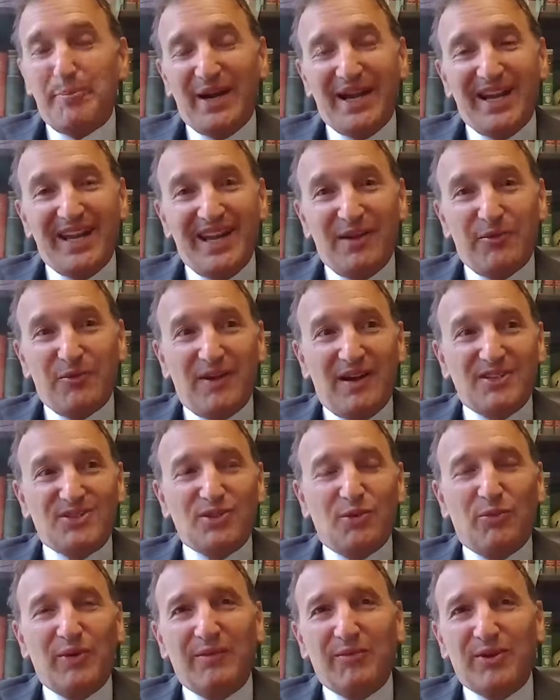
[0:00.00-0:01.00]
But
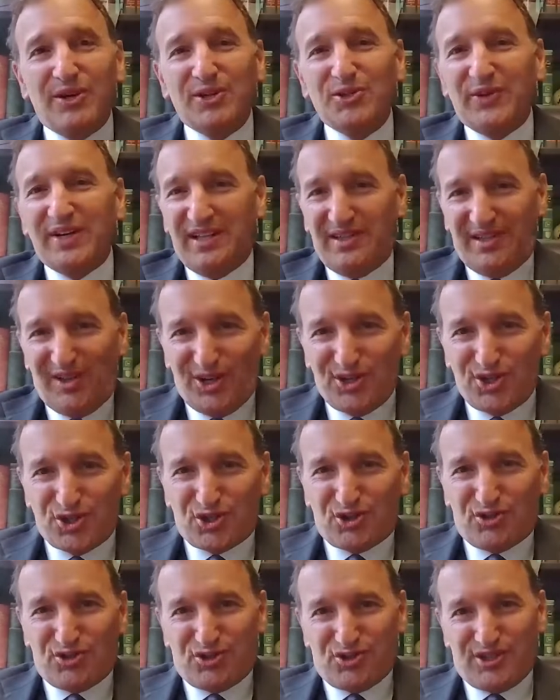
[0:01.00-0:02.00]
so we're doing a
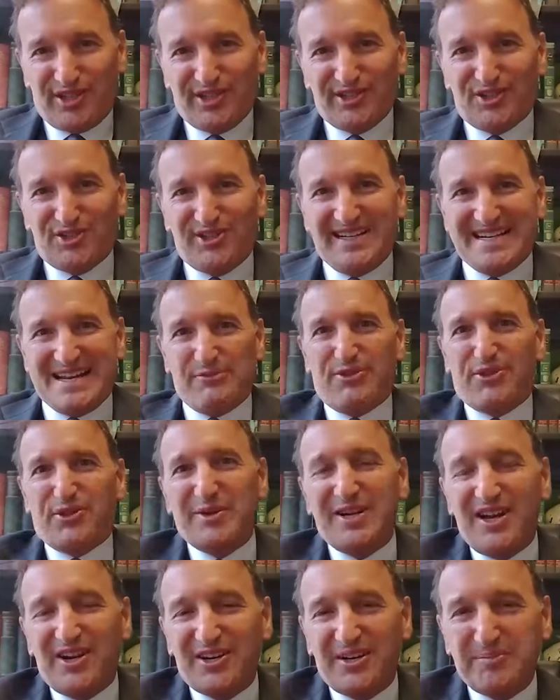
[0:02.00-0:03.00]
larger clinical trial now
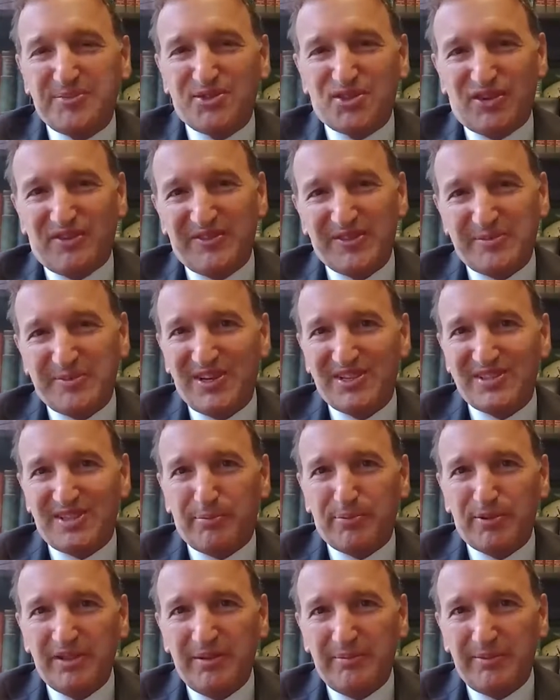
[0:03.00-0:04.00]
with 300 observers,
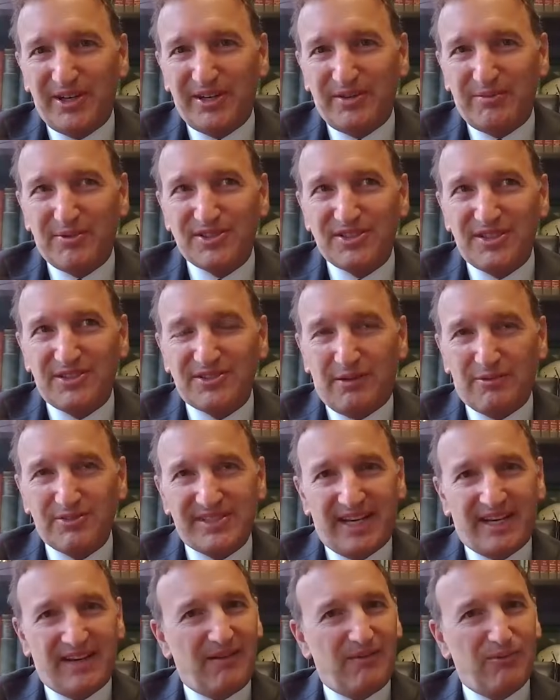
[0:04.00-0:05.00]
because our preliminary results, I
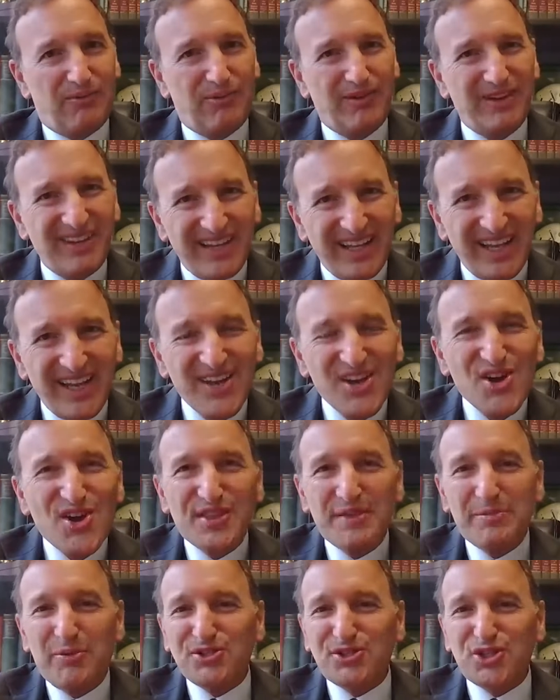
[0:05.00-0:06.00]
was like, really?
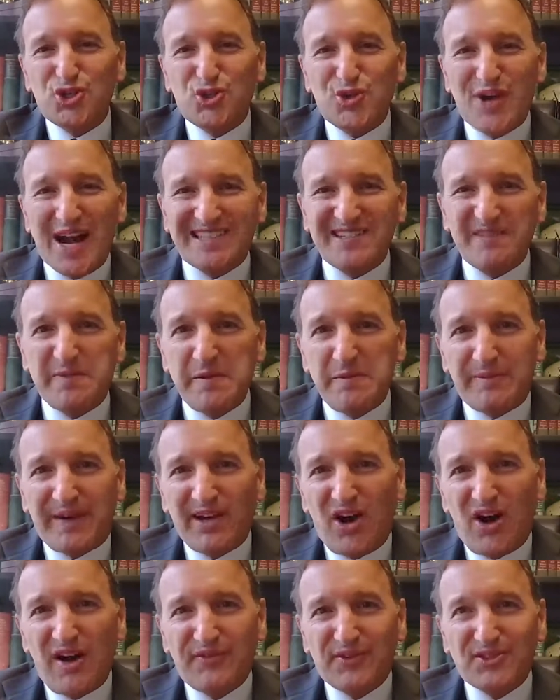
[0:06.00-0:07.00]
The most attractive
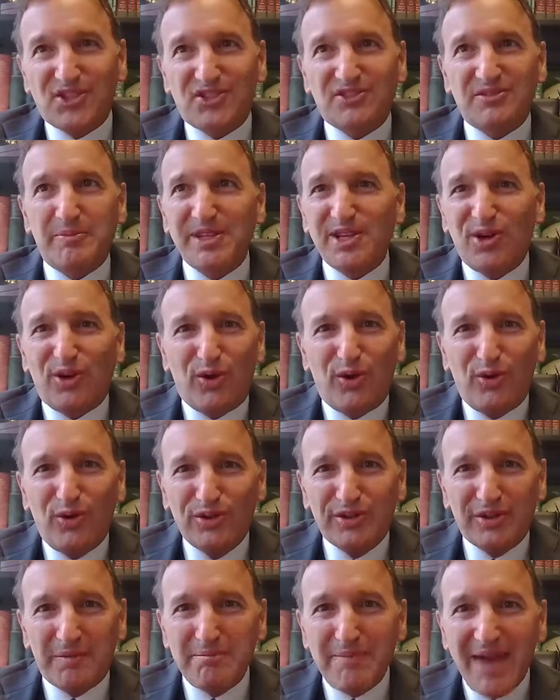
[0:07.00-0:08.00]
people in my office are some of the
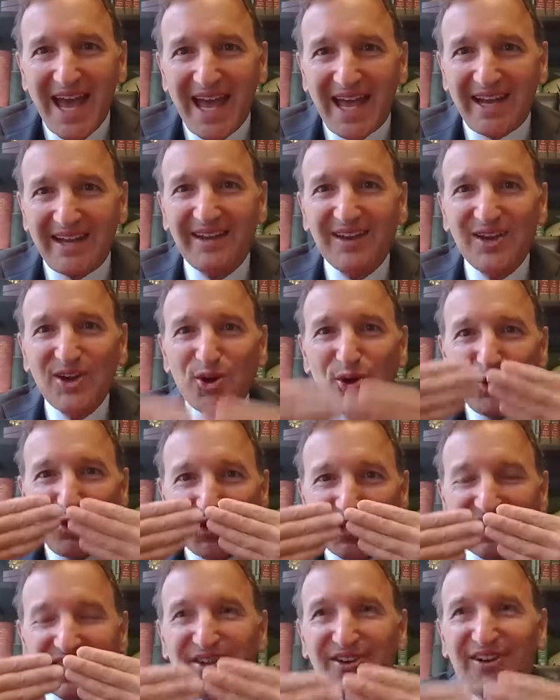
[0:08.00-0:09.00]
older men
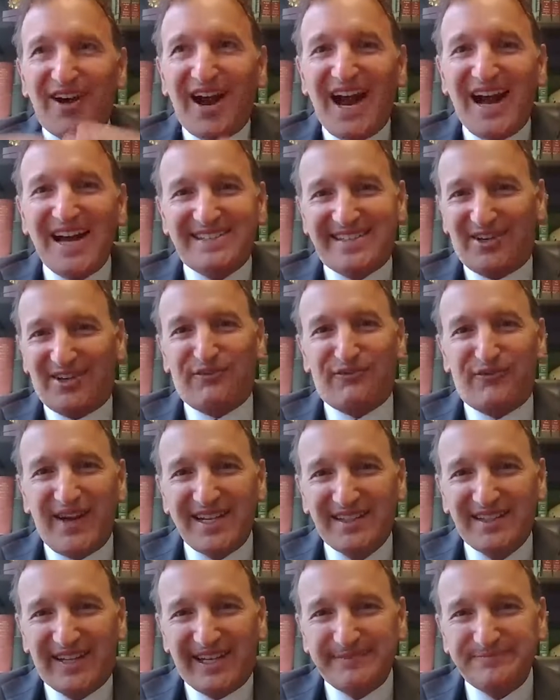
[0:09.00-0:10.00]
who you see their eyes that are
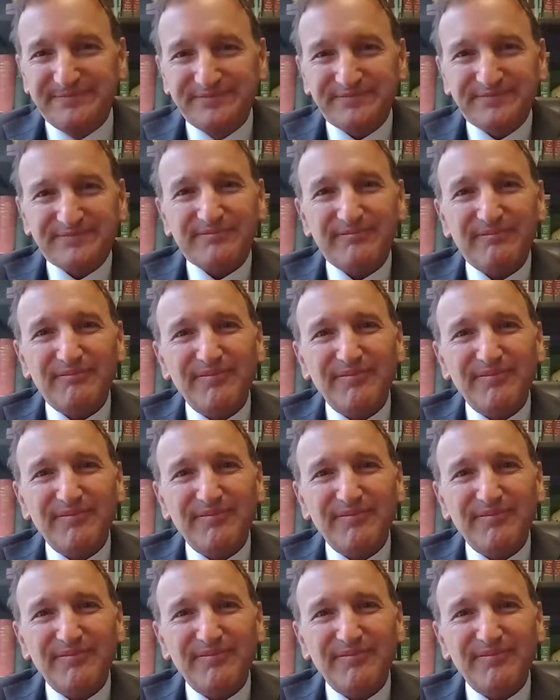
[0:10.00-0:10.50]
friendly.